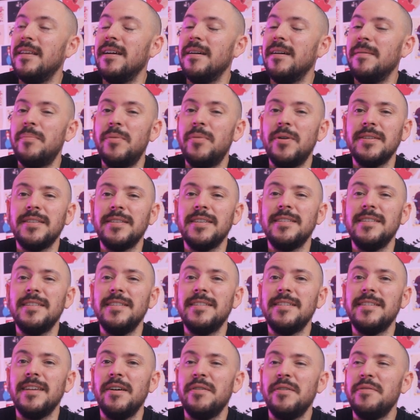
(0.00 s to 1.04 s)
the process
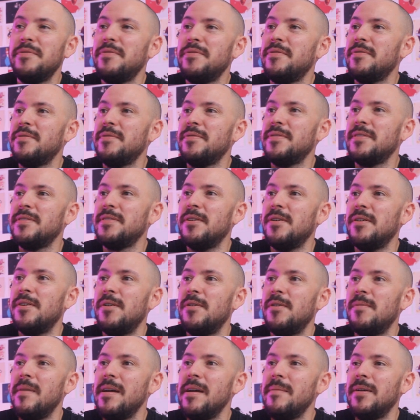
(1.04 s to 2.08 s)
itself
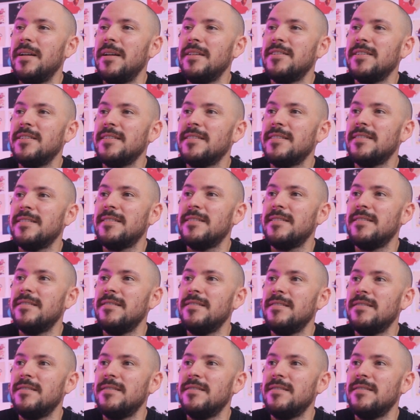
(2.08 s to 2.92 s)
so maybe i'll just